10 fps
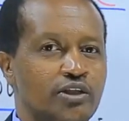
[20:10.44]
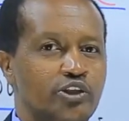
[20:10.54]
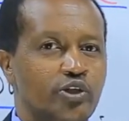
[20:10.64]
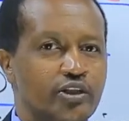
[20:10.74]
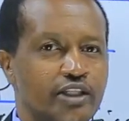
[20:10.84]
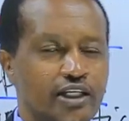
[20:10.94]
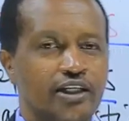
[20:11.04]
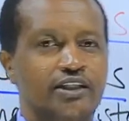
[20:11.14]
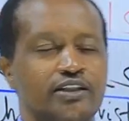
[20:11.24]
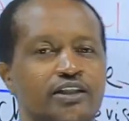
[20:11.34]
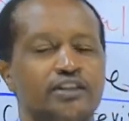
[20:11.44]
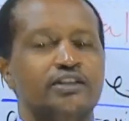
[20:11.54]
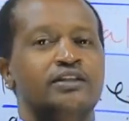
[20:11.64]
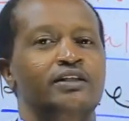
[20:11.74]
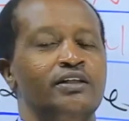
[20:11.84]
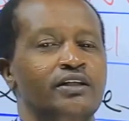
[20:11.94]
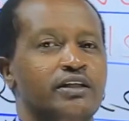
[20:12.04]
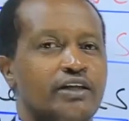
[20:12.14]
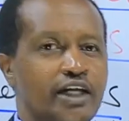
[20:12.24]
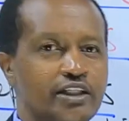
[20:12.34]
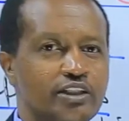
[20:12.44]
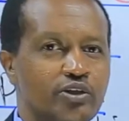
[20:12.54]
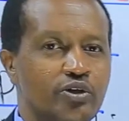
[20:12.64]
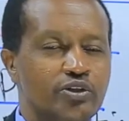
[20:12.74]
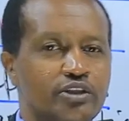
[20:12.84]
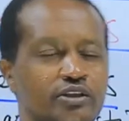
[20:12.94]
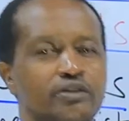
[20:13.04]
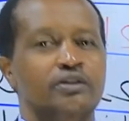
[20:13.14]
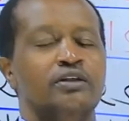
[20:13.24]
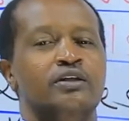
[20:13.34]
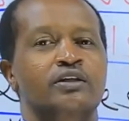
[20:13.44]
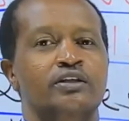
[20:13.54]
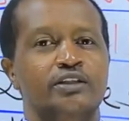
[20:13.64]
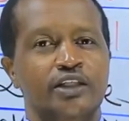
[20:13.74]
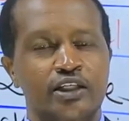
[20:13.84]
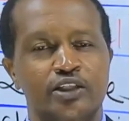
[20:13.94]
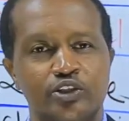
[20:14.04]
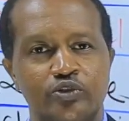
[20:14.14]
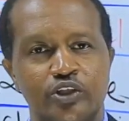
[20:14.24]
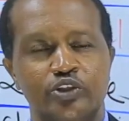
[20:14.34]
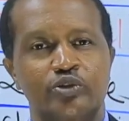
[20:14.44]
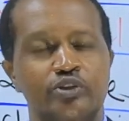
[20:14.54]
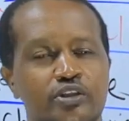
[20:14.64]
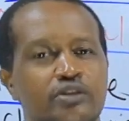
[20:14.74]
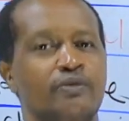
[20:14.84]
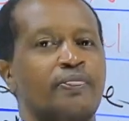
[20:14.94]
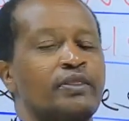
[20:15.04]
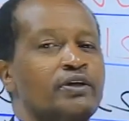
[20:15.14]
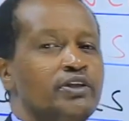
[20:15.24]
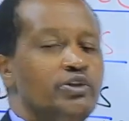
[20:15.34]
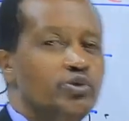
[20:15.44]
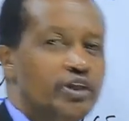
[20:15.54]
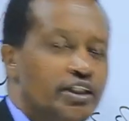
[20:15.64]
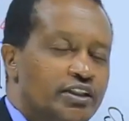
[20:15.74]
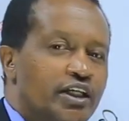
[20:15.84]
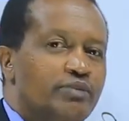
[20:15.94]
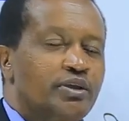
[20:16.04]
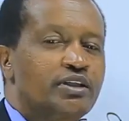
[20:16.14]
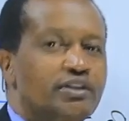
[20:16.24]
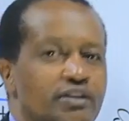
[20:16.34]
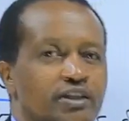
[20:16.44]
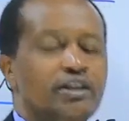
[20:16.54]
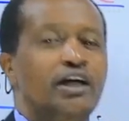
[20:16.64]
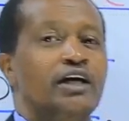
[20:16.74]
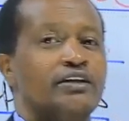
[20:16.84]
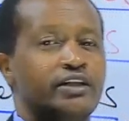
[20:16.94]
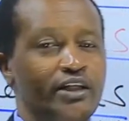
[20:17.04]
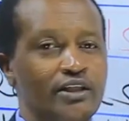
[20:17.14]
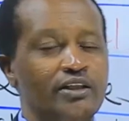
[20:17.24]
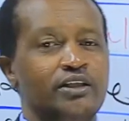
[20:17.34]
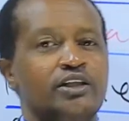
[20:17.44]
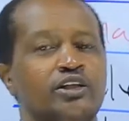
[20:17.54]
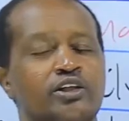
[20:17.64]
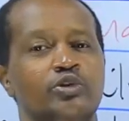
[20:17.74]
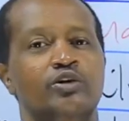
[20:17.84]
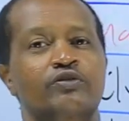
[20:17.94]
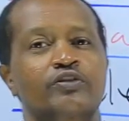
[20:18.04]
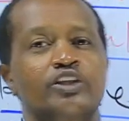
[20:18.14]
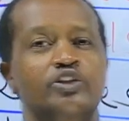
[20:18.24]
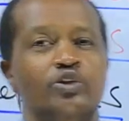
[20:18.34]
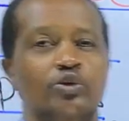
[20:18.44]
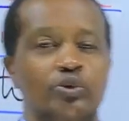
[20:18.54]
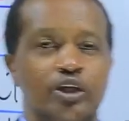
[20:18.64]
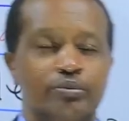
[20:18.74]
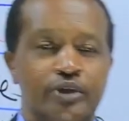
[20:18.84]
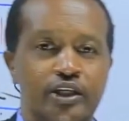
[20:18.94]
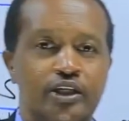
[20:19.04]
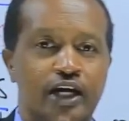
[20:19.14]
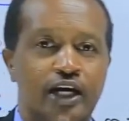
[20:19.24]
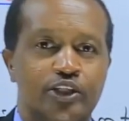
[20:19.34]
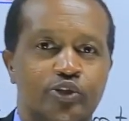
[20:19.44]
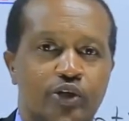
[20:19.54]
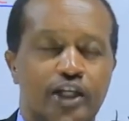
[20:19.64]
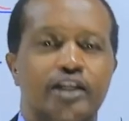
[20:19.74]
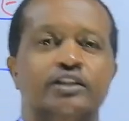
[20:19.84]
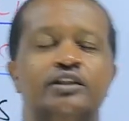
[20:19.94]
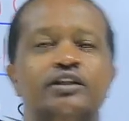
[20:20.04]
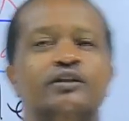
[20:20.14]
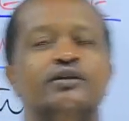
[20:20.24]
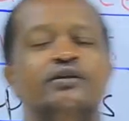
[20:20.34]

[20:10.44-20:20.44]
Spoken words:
join the classes, write notes, take instructions, do the assignments, and then your vision will be actualized.